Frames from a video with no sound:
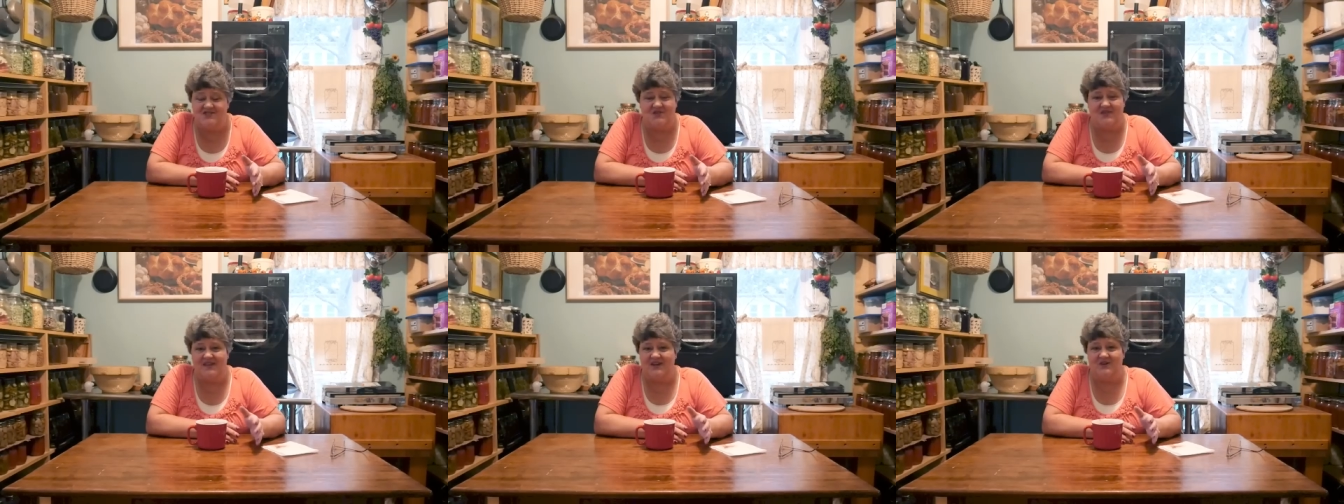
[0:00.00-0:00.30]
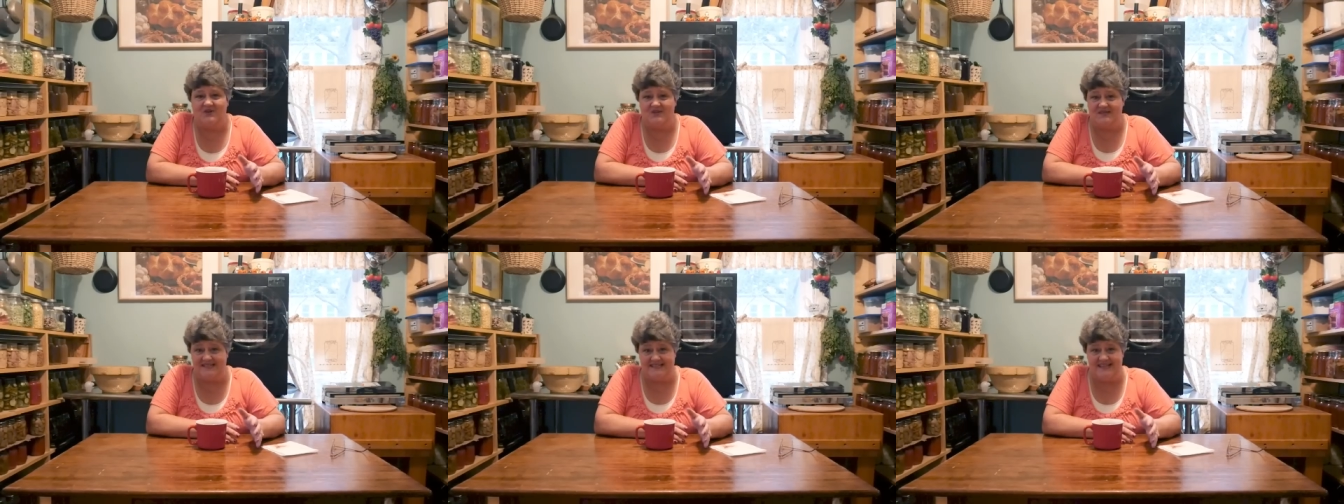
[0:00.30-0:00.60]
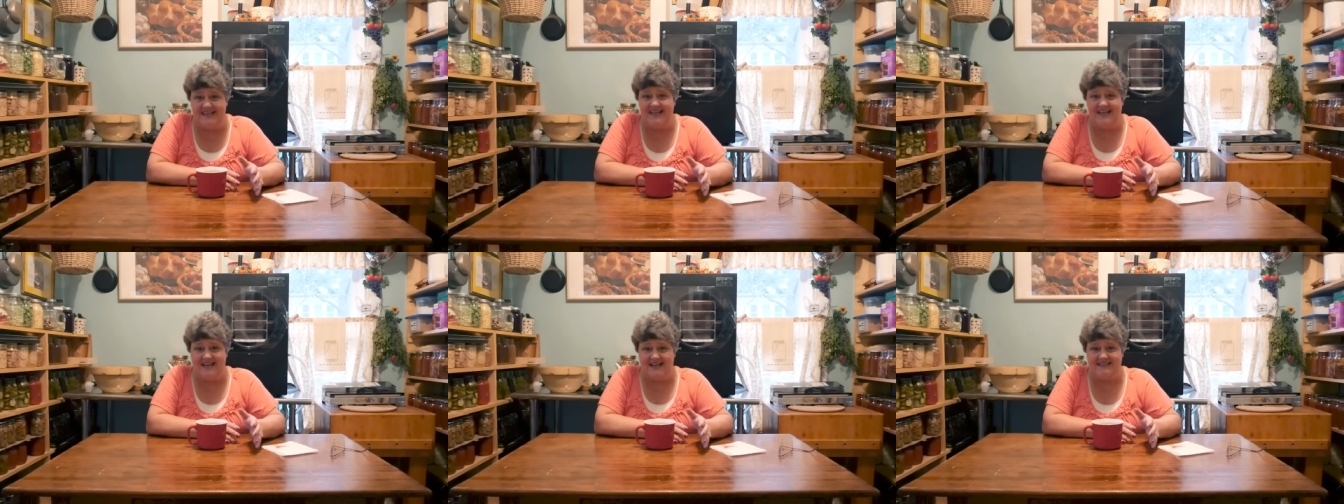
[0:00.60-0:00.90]
so they don't
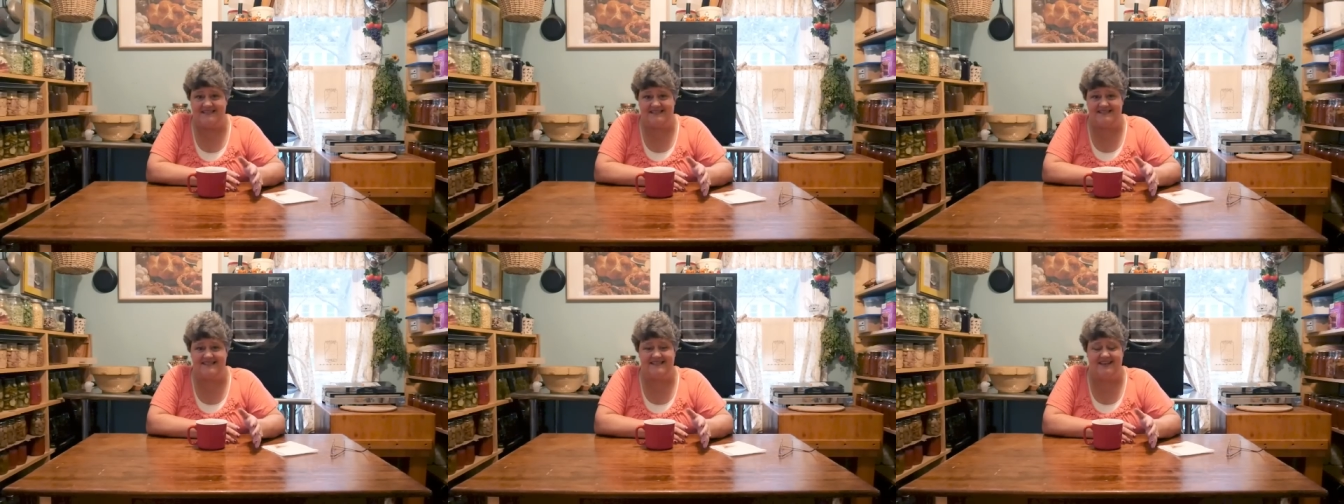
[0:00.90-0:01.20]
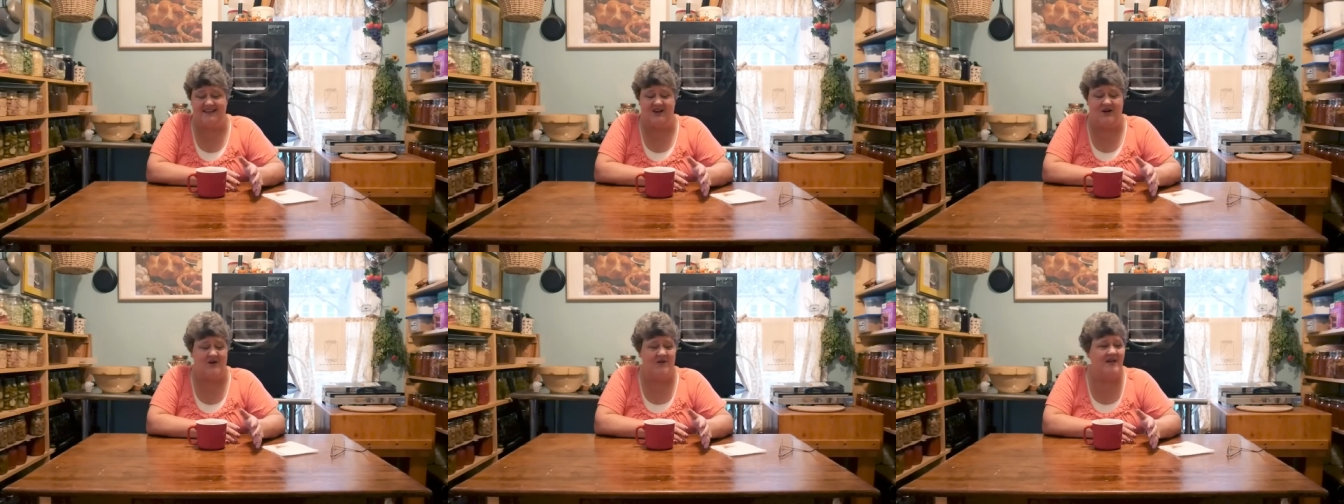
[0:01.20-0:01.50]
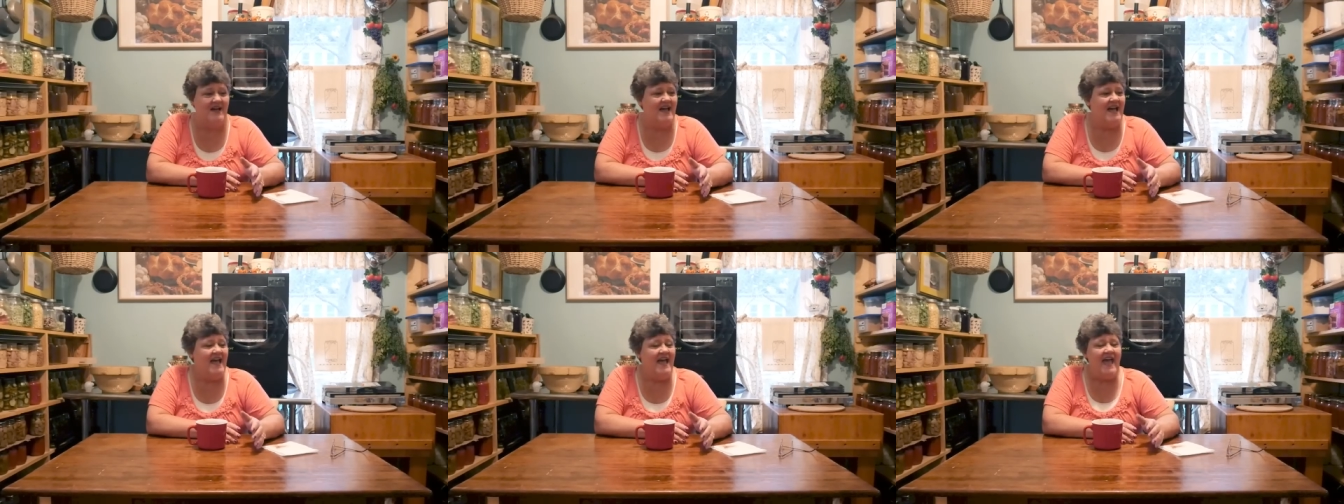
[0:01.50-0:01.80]
see us, you
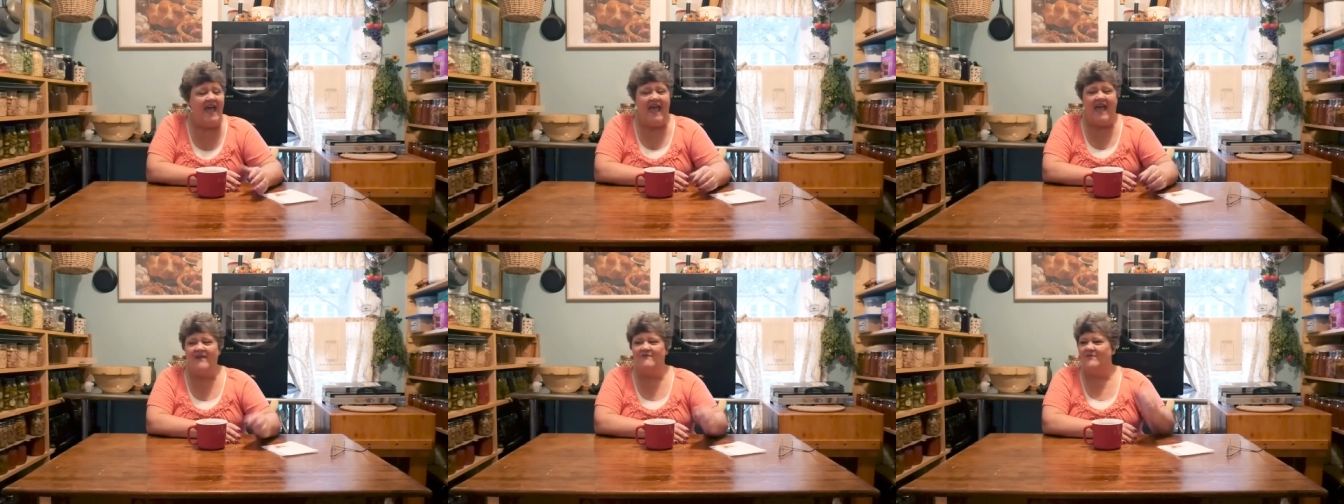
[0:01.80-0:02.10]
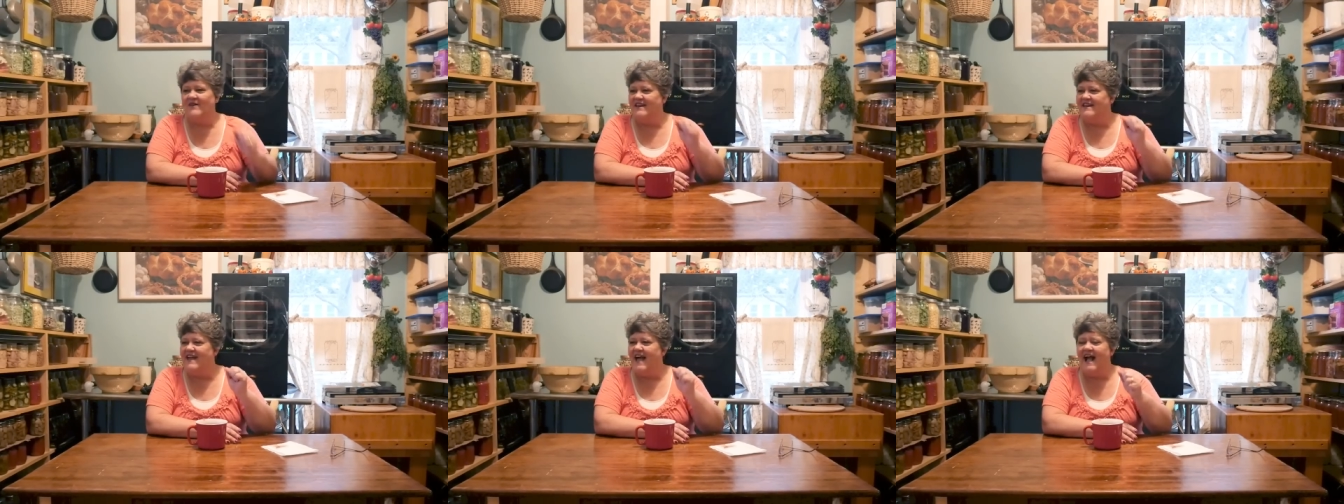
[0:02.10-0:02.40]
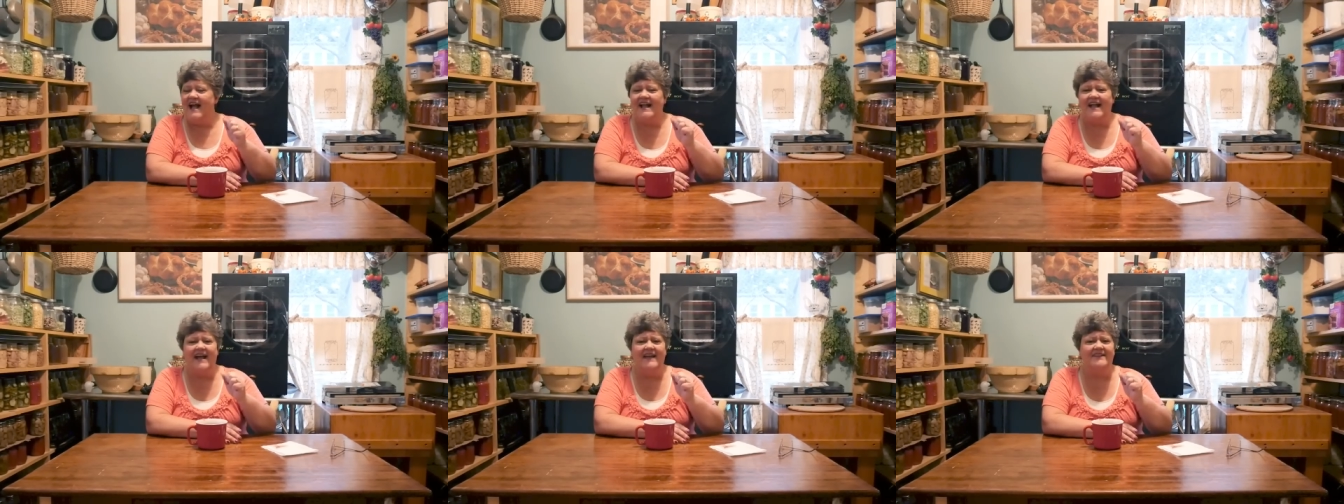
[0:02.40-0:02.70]
know. And we
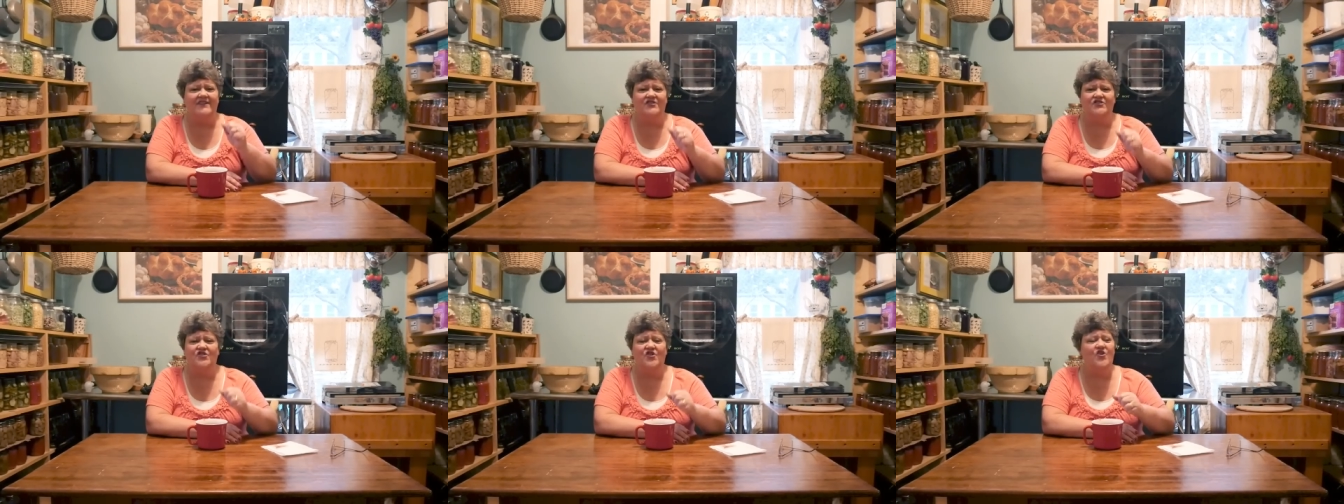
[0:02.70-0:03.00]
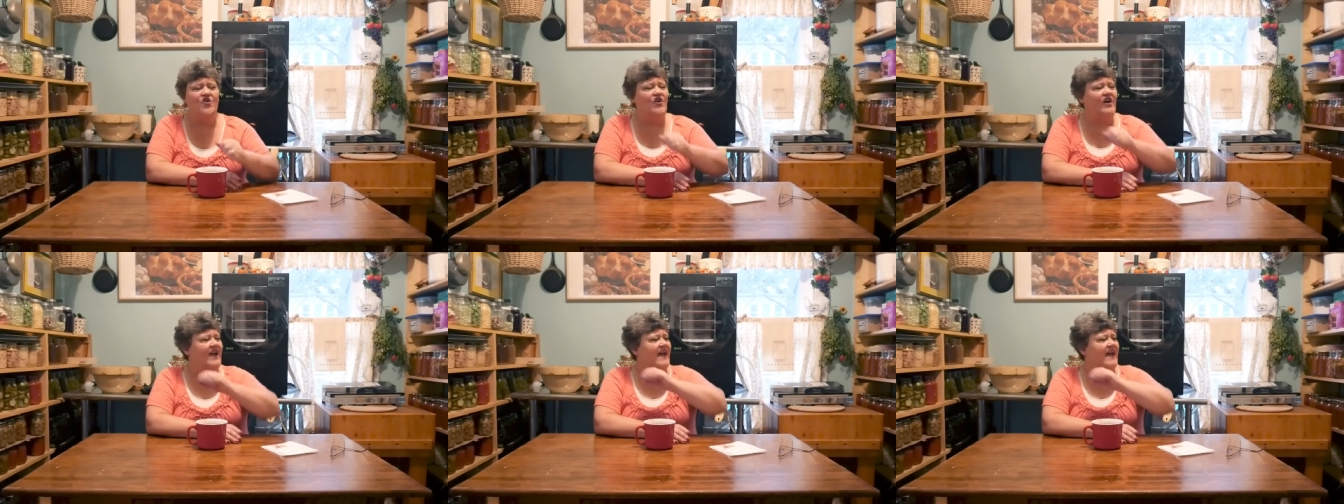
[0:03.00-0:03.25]
knock on the door,